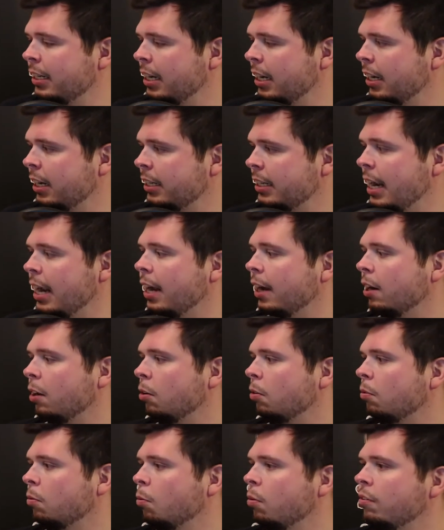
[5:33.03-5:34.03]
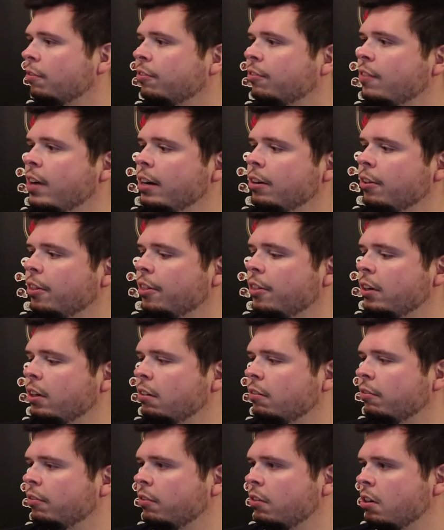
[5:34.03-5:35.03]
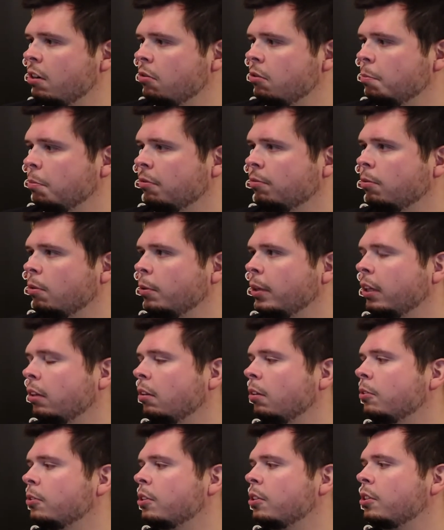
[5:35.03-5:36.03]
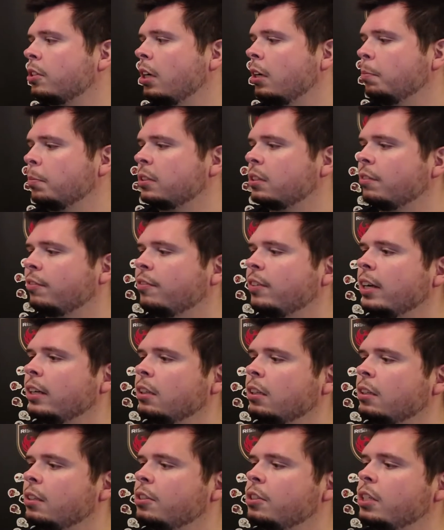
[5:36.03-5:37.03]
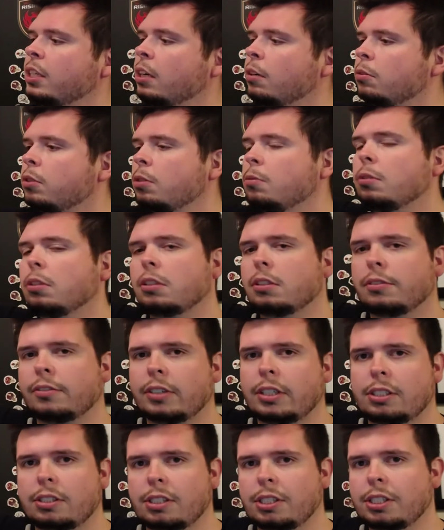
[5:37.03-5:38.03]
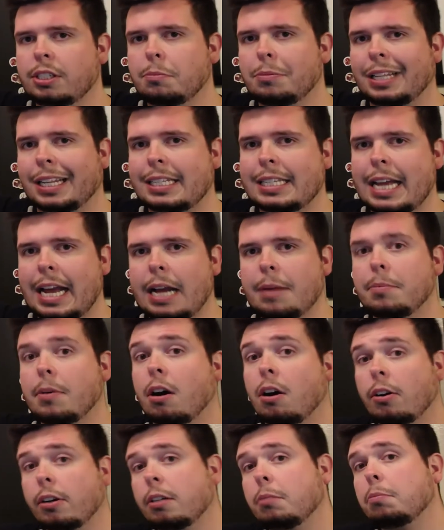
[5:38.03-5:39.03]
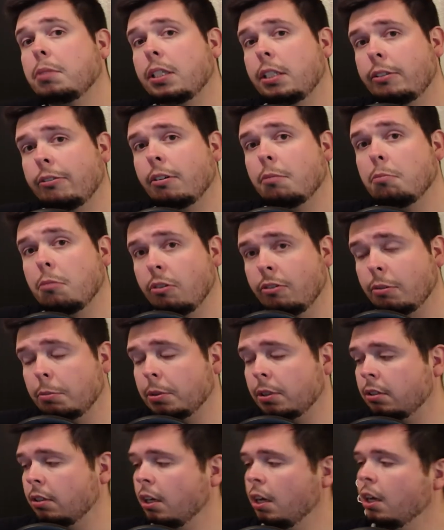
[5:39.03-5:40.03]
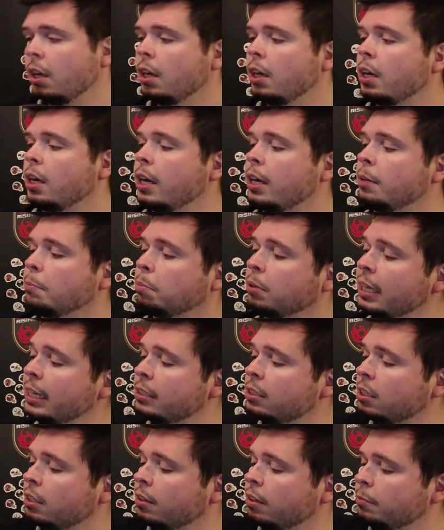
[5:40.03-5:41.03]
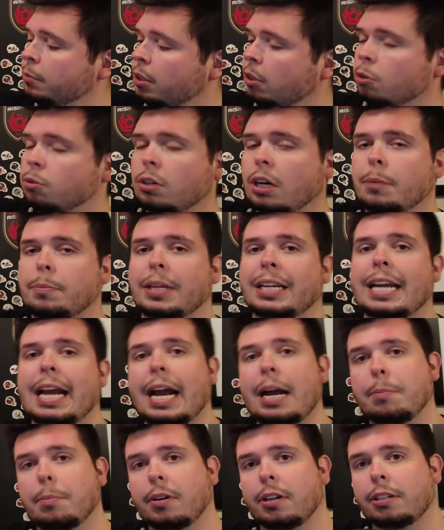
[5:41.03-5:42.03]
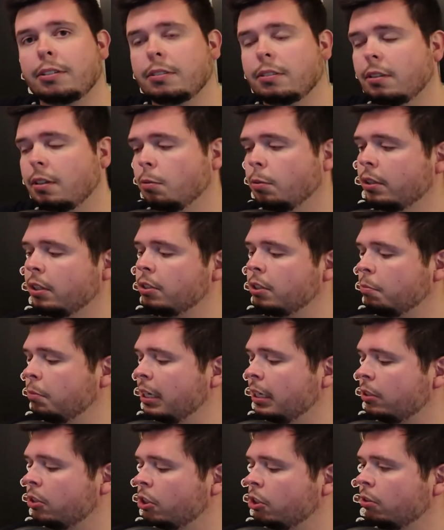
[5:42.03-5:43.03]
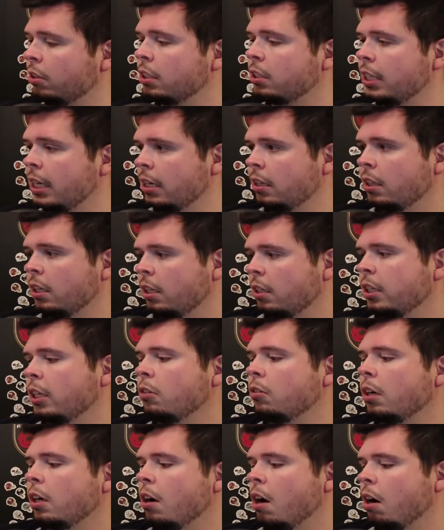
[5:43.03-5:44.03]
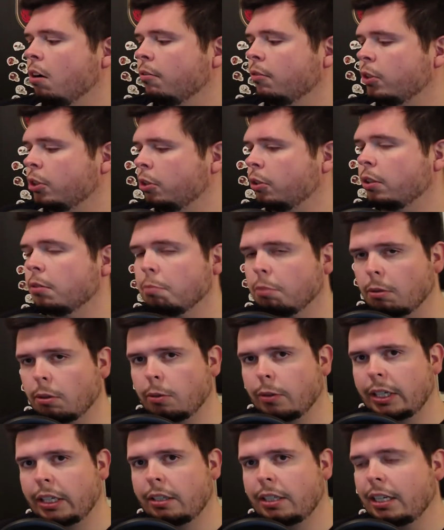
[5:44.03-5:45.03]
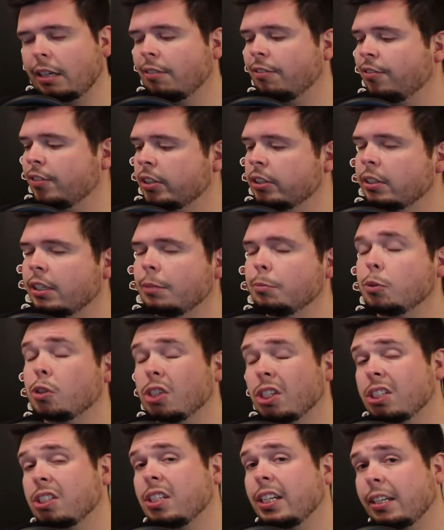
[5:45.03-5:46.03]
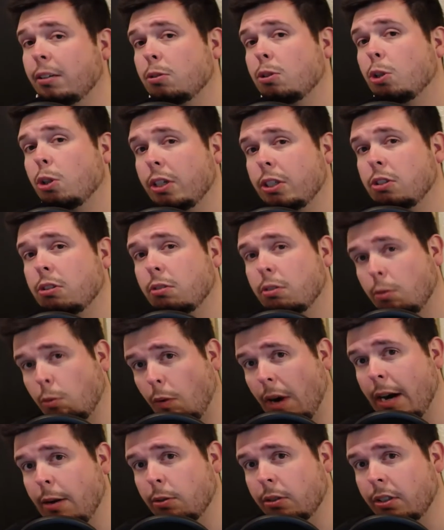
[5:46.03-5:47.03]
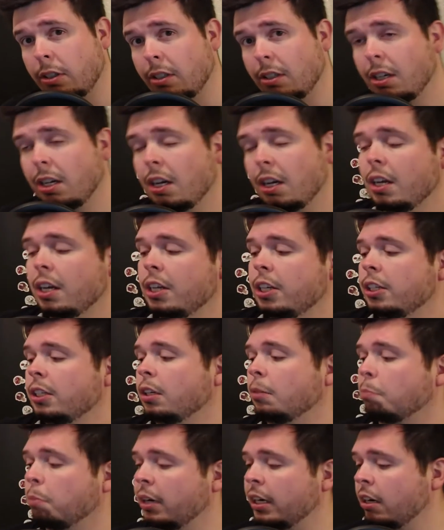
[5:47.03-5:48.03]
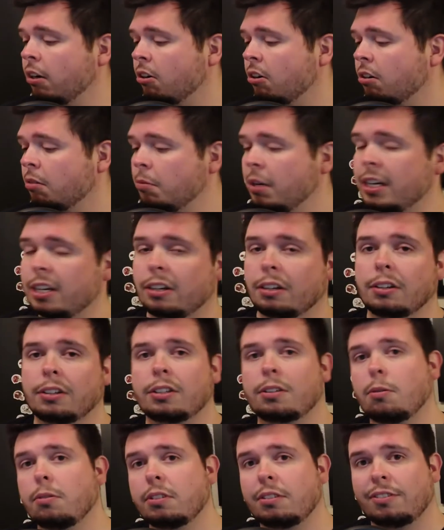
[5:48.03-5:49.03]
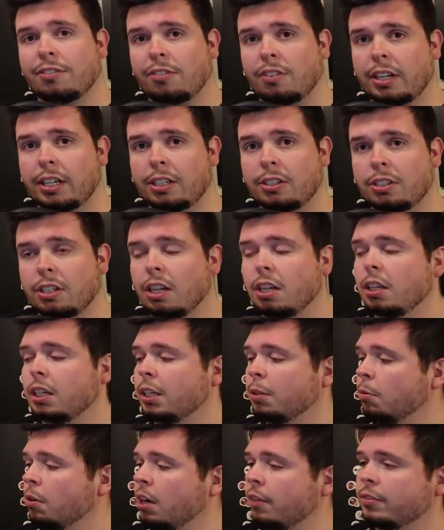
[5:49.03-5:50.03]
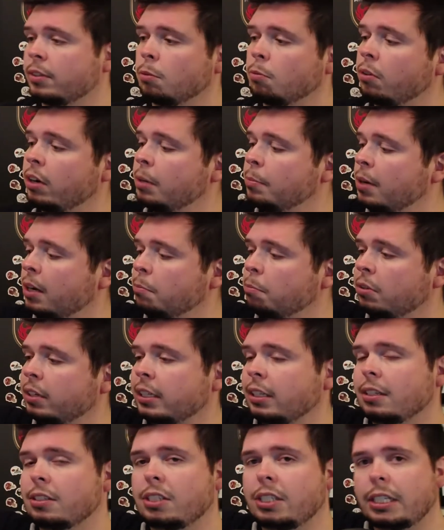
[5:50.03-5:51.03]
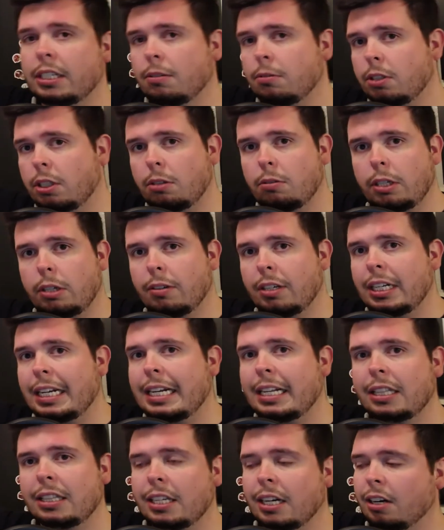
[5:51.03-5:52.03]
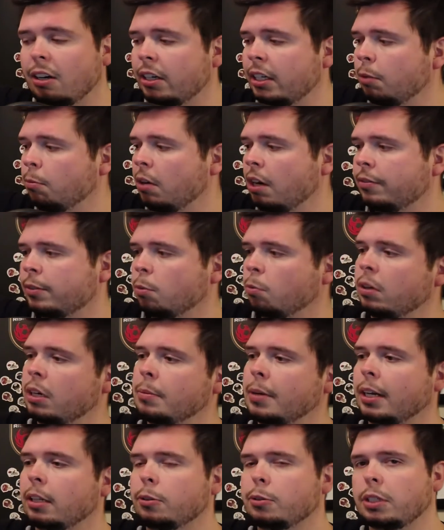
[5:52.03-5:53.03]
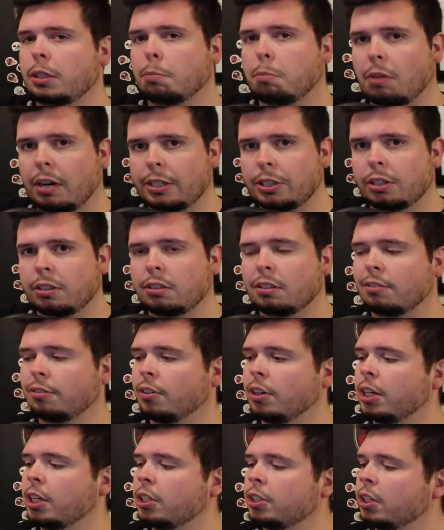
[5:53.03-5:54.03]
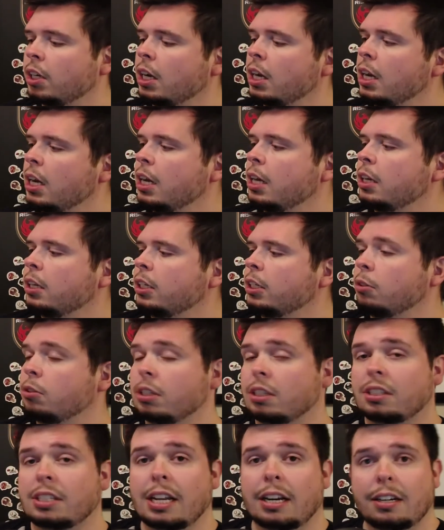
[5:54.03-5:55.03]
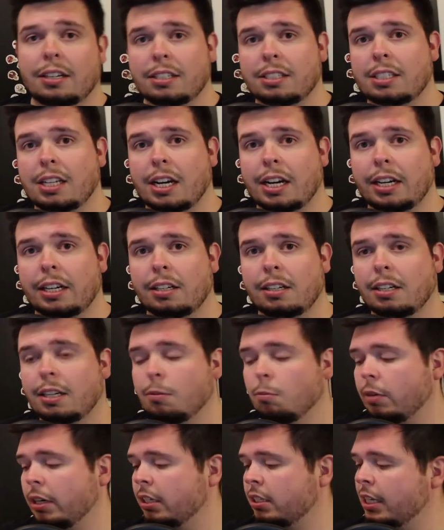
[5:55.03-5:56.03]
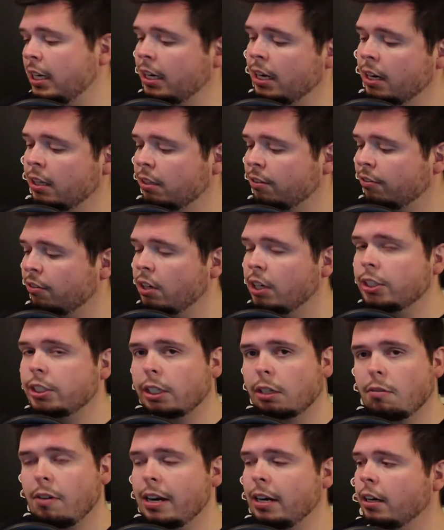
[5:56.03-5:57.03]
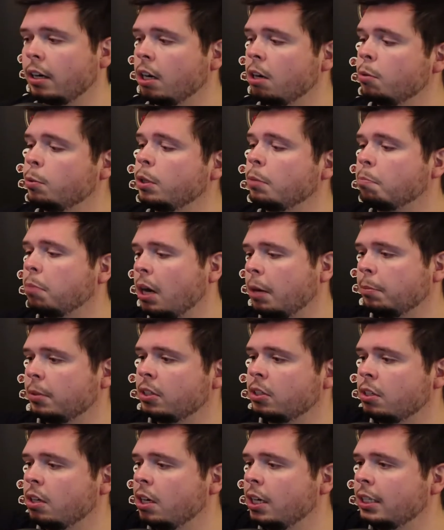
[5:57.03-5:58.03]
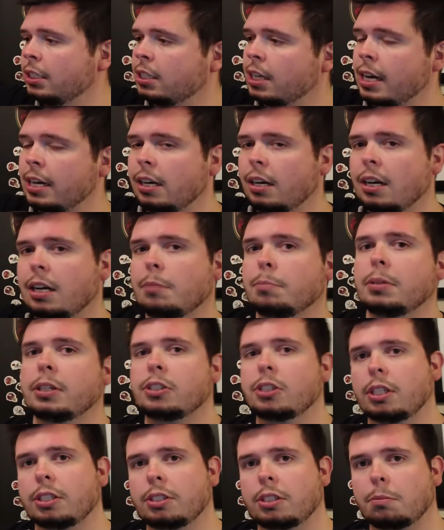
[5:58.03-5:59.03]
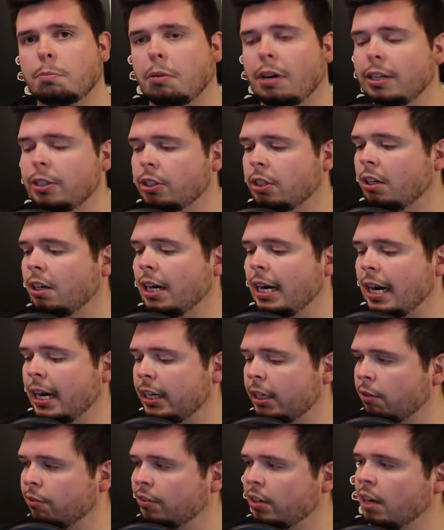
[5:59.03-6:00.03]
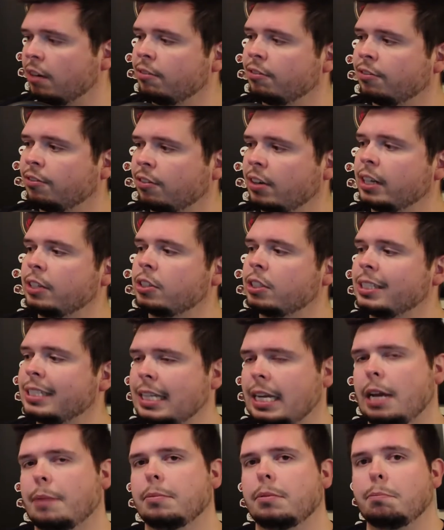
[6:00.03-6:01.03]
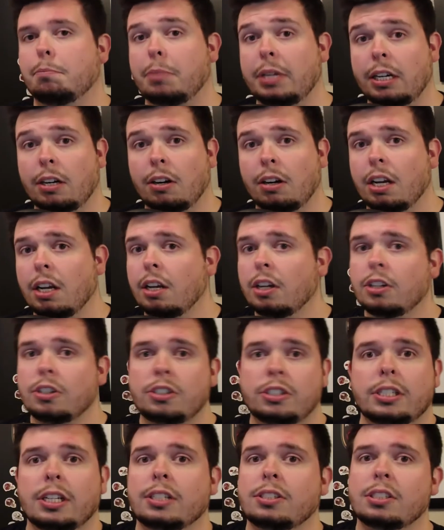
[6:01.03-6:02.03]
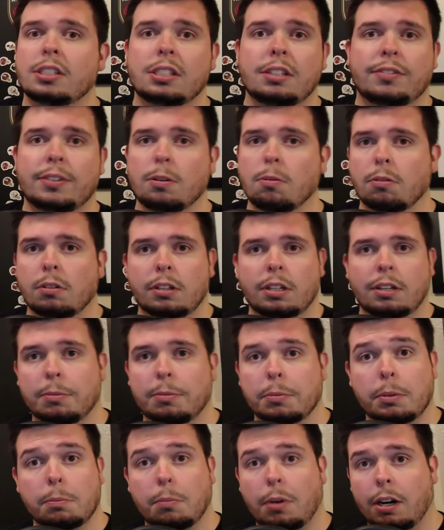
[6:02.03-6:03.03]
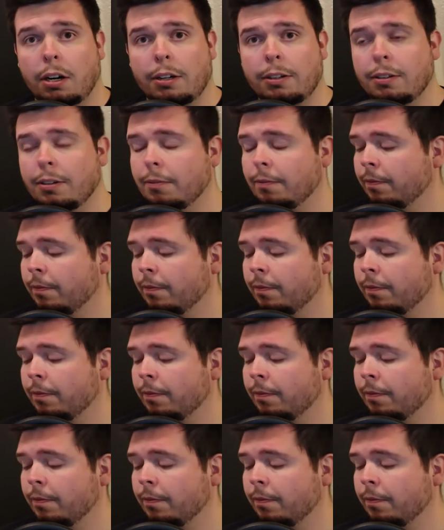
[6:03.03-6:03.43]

yeah, one final thing of note before we close this up is the fact that the CO2 delivery system and the tap are completely removable. And in place of them, you can drop the cap on. And what this means is you can take the unit over to your brewery. They can fill it up just like a traditional growler. You can bring it home and you can throw it in the fridge. You won't have to worry about putting the CO2 unit in there. You won't have to worry about it losing pressure in the fridge. You just set it aside. When you take it out of the fridge and you're ready to go, you pop this on, tighten it up, adjust the pressure, and you've got fresh tapped beer, just as if you ordered the bar.